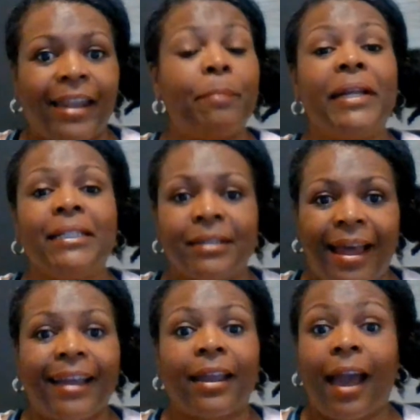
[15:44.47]
It means that
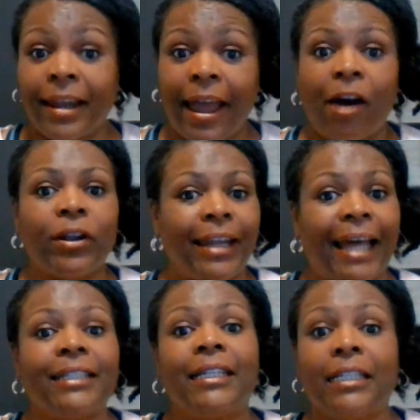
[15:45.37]
I got out and
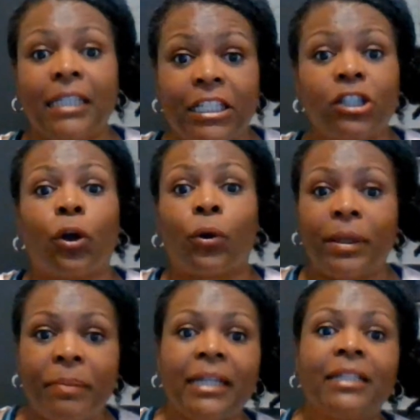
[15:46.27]
I did at least
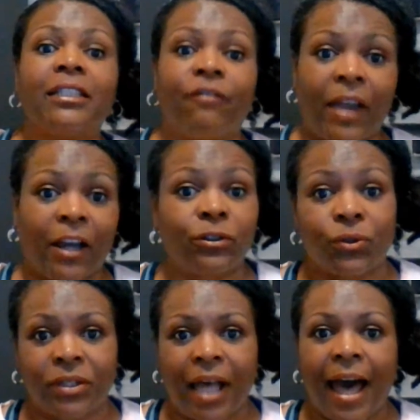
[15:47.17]
30 minutes of
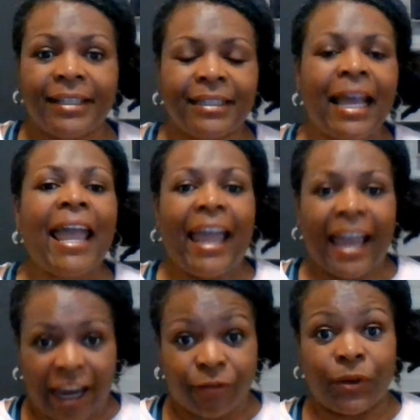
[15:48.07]
exercise
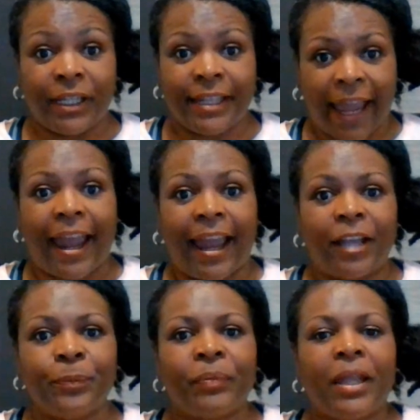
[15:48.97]
every day.